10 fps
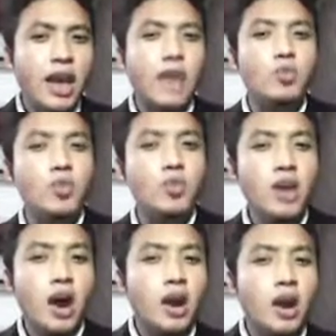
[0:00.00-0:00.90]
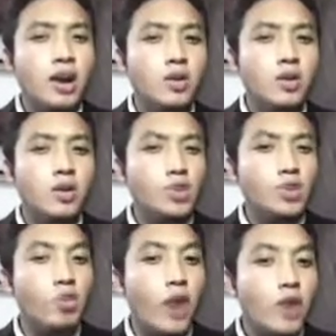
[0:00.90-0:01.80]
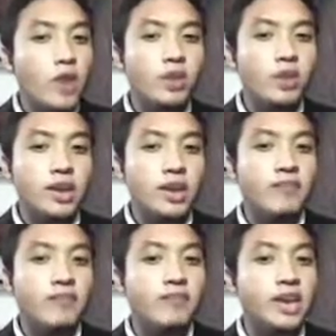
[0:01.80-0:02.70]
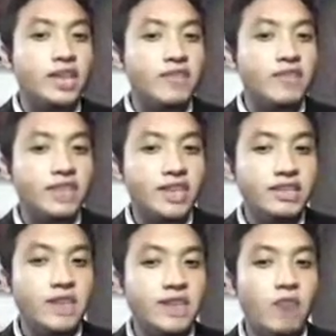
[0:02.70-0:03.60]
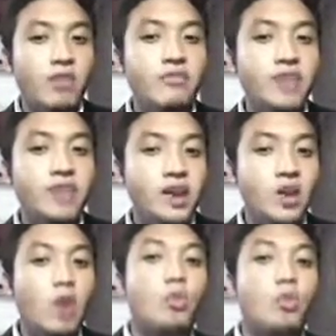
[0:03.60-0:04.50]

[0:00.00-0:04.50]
and we are also quite worried if the activities that we've done